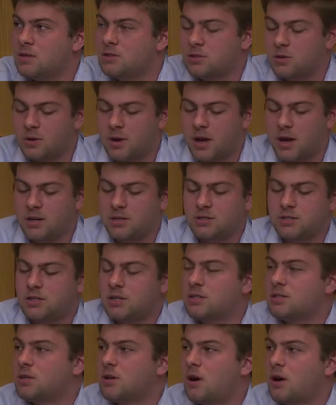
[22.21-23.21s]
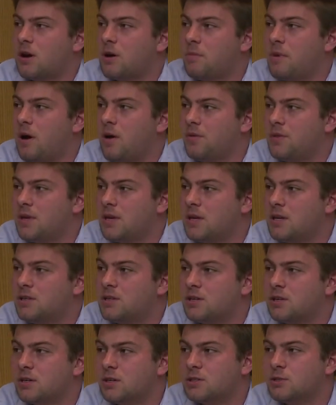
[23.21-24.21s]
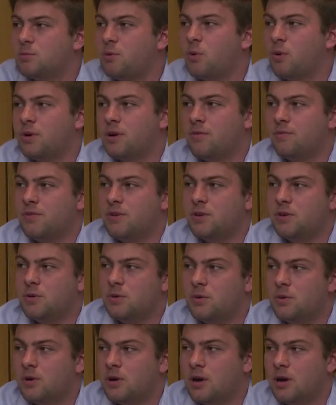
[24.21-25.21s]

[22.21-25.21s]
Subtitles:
So kind of just going to talk about the intern's point of view.